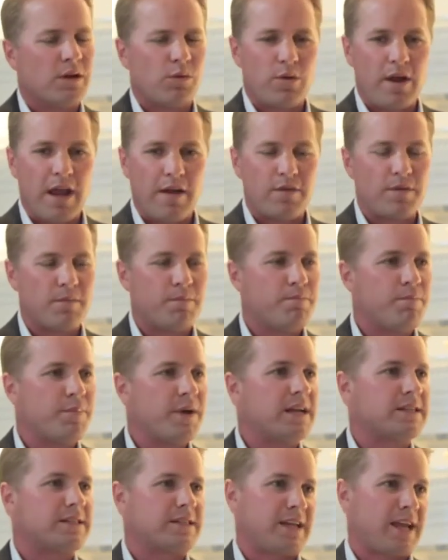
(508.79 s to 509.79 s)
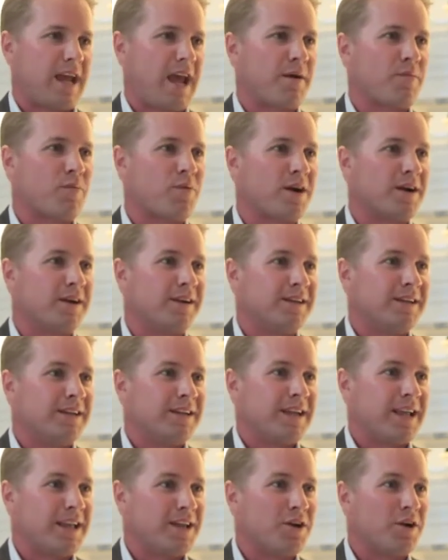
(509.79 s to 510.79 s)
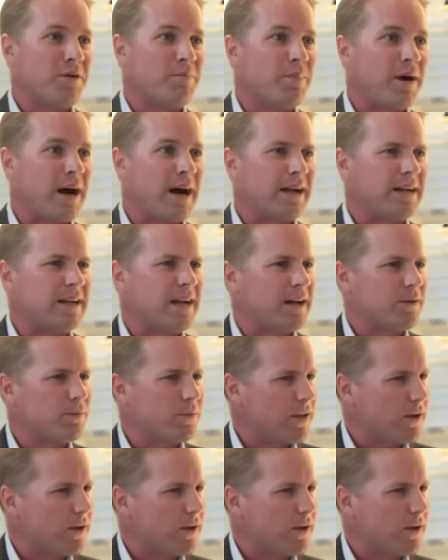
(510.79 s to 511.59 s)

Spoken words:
We have the best camera, you know, bar none,